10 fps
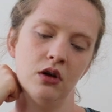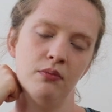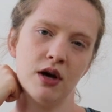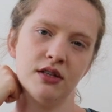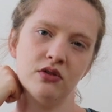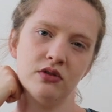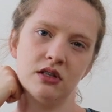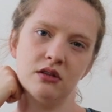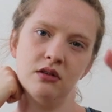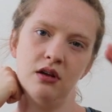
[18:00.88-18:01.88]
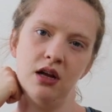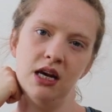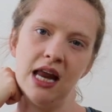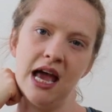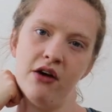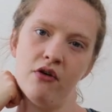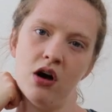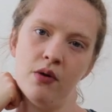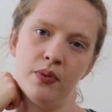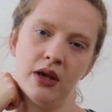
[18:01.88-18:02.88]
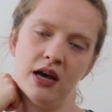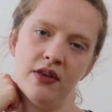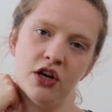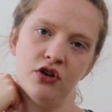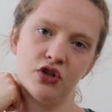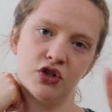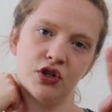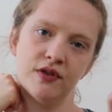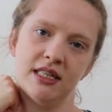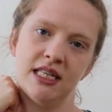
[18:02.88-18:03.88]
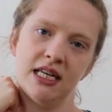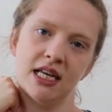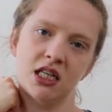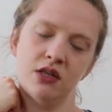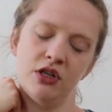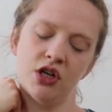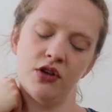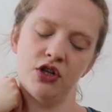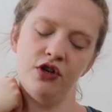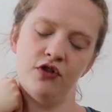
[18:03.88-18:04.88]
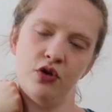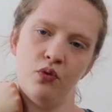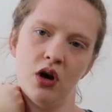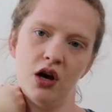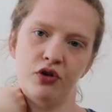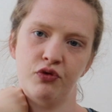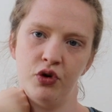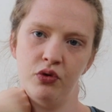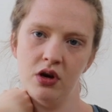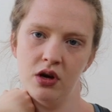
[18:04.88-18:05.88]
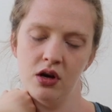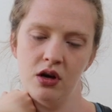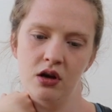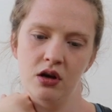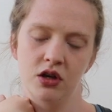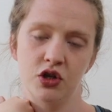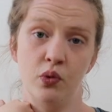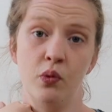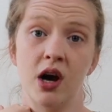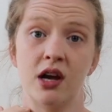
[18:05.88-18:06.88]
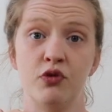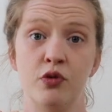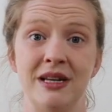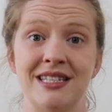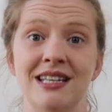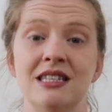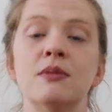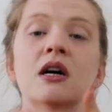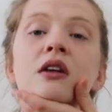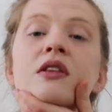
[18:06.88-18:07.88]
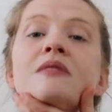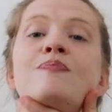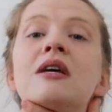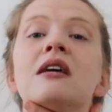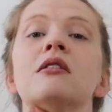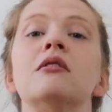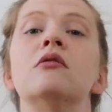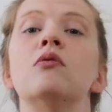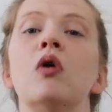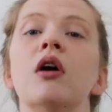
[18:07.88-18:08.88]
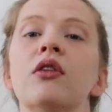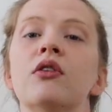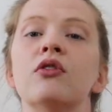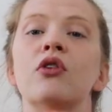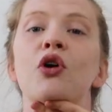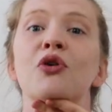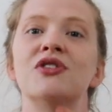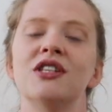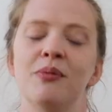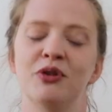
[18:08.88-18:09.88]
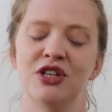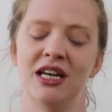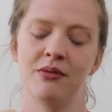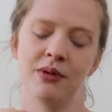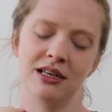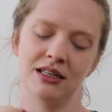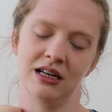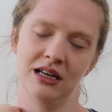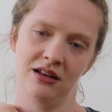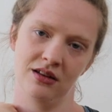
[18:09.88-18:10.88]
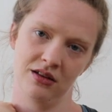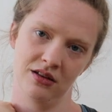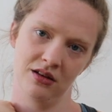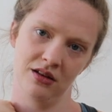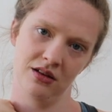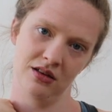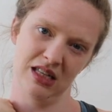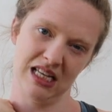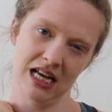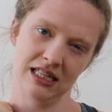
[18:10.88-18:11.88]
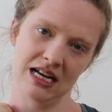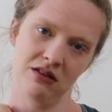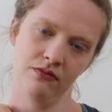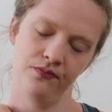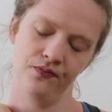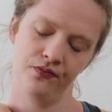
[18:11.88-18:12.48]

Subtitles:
Muscles layer up, yeah, they don't just sort of sit next to each other. So you've got to work through, so we're working through platysma, this big one holds the double chin in basically to get down.